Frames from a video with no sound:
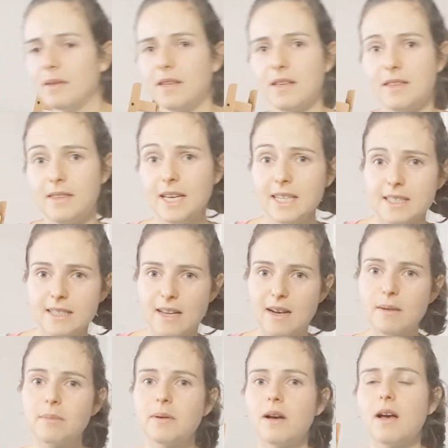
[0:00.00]
Next up,
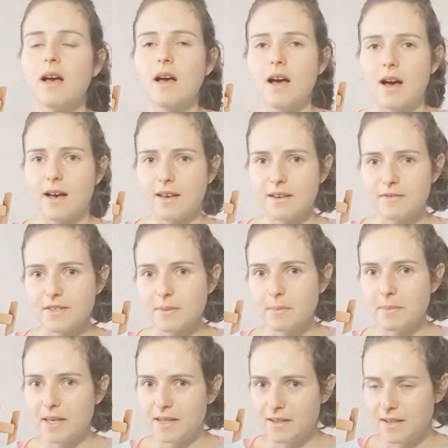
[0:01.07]
I have some
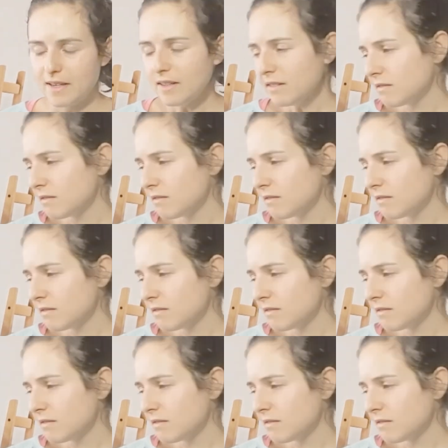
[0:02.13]
mending.